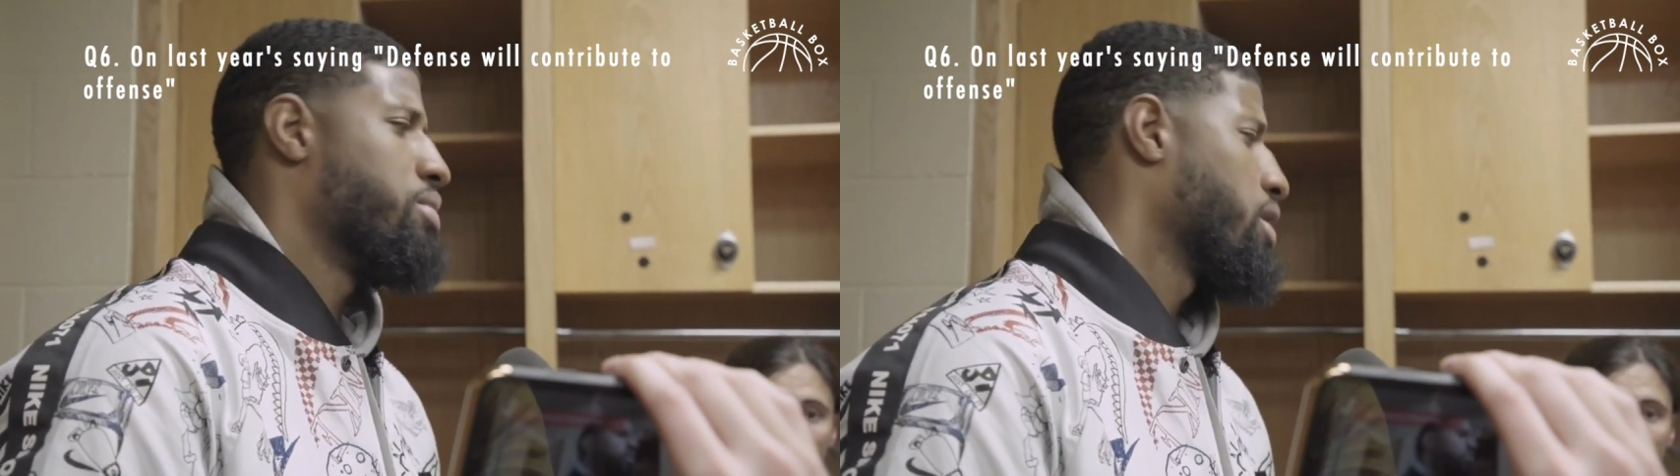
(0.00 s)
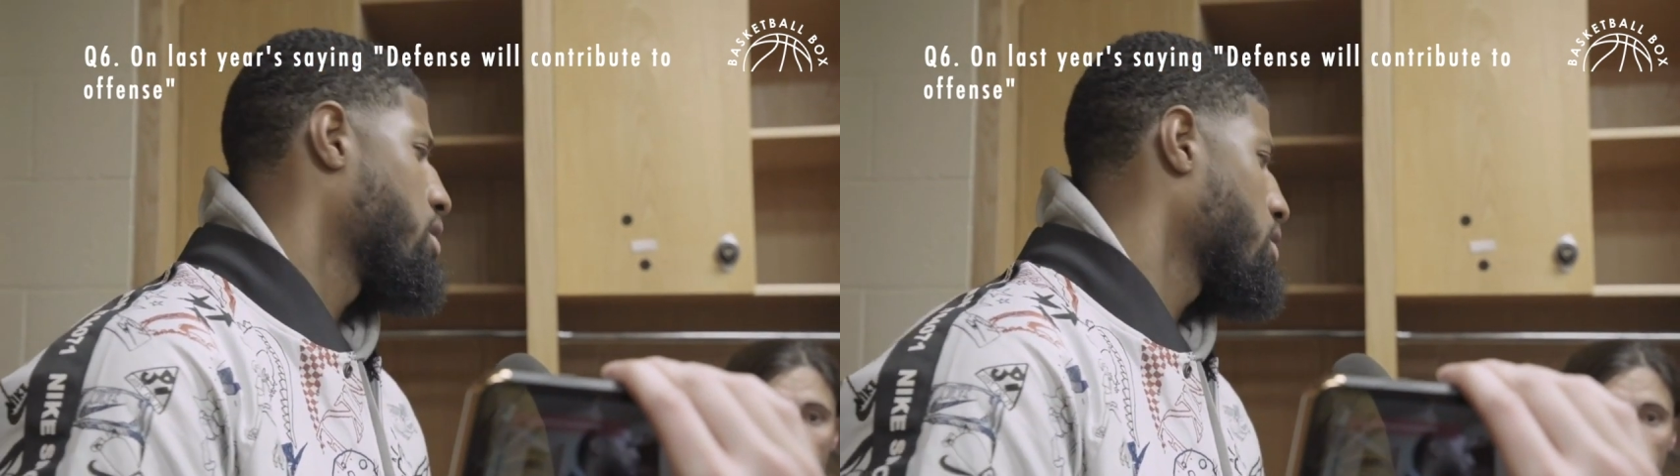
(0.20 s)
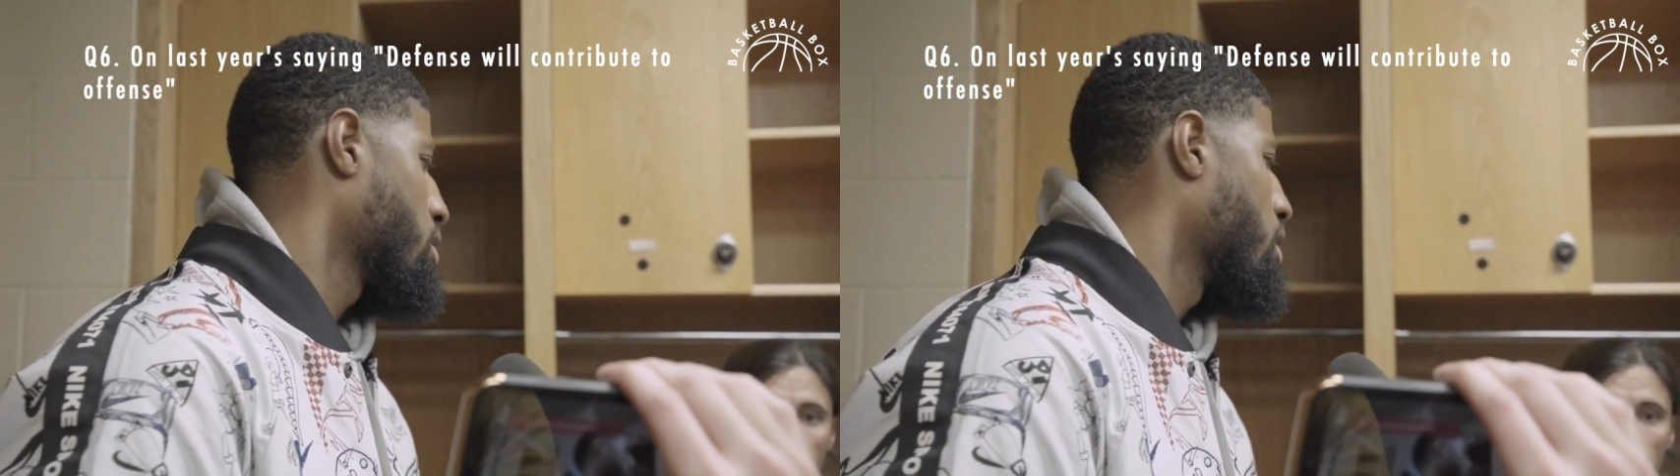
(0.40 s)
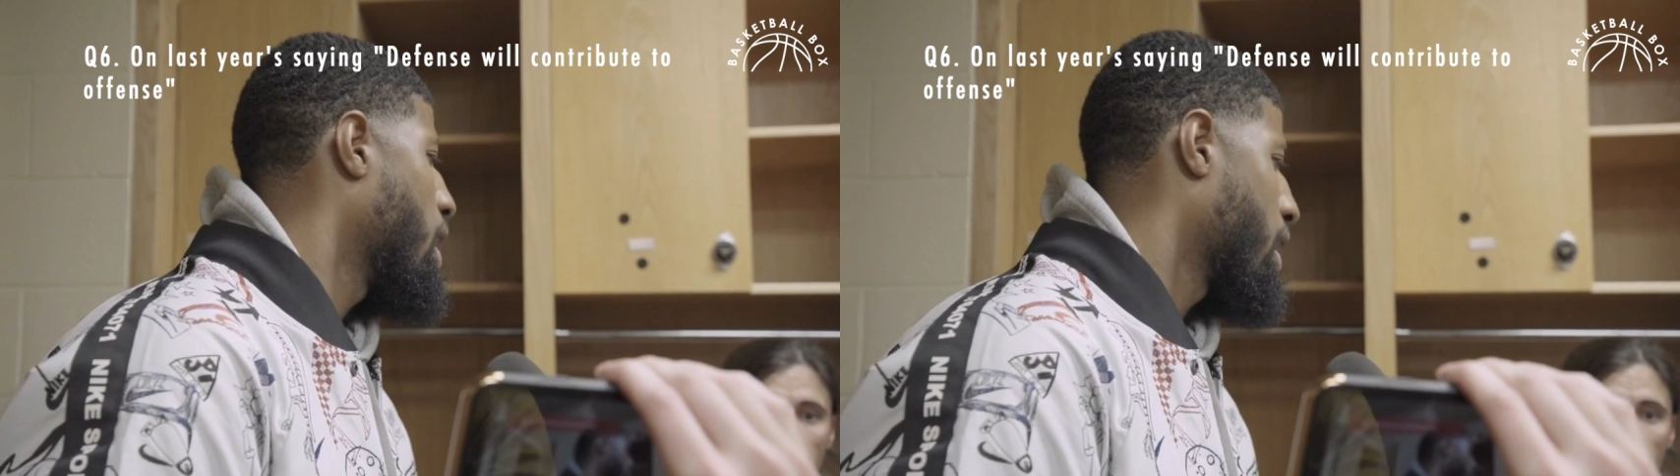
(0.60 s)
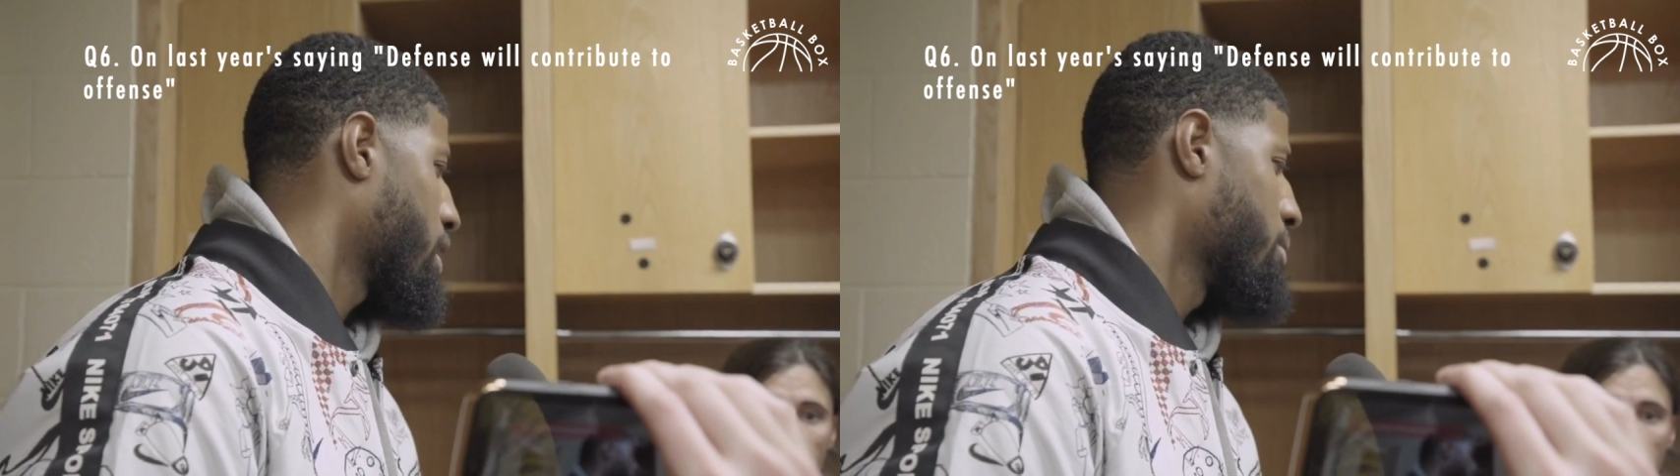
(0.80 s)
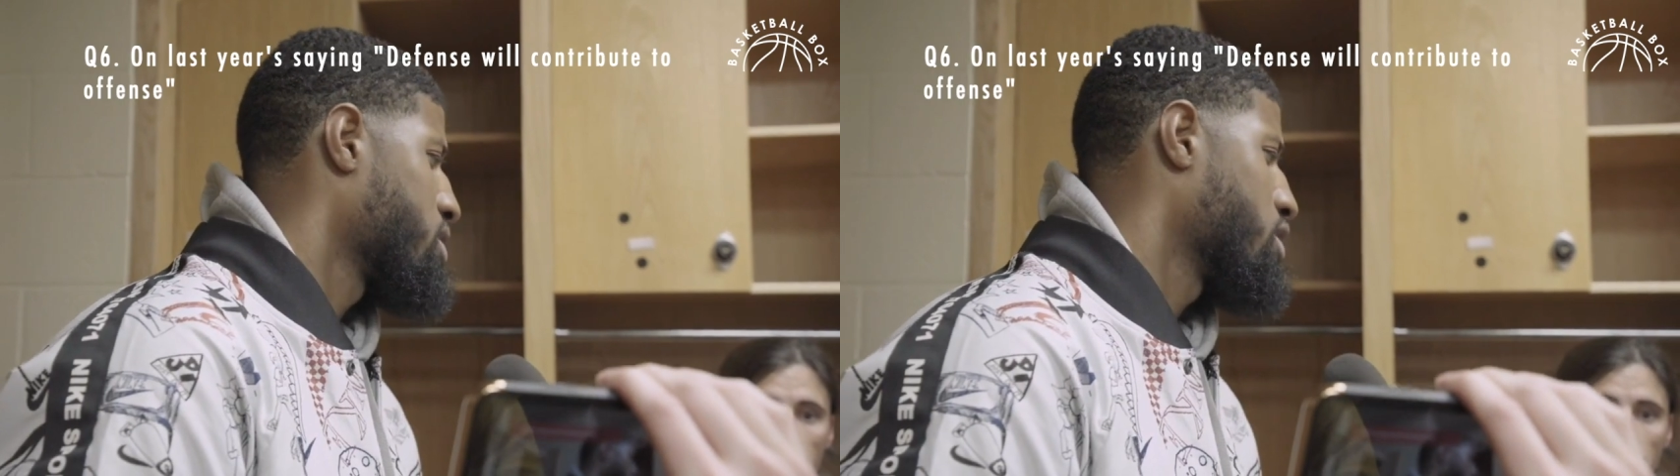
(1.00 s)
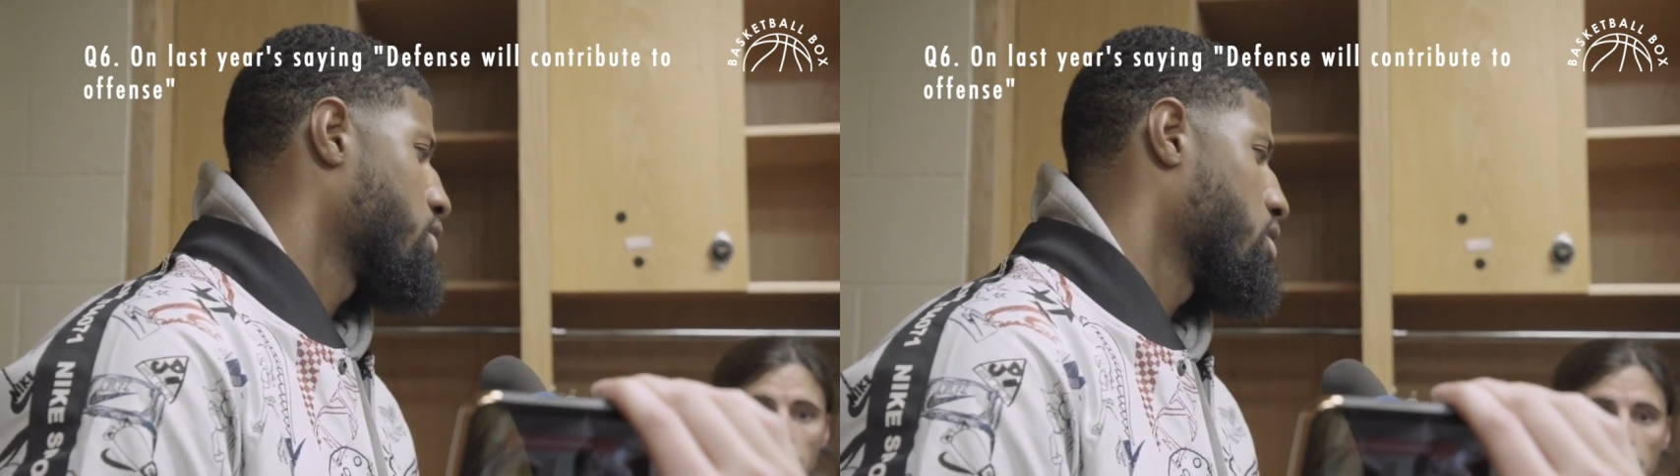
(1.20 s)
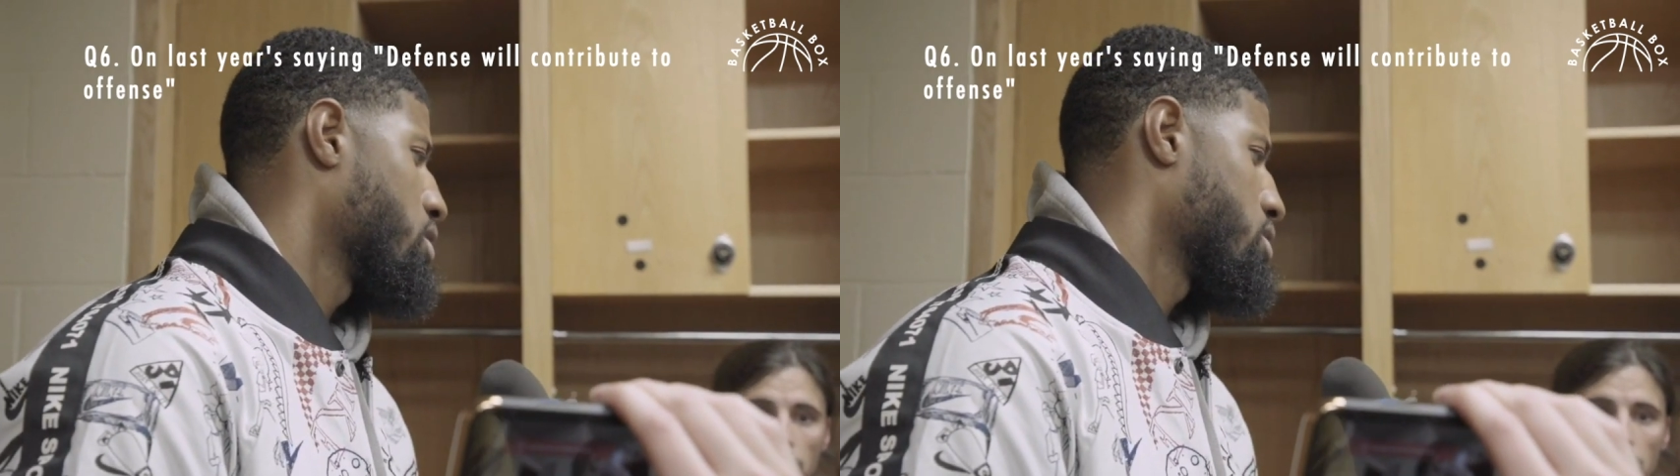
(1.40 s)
be you know how I get myself going.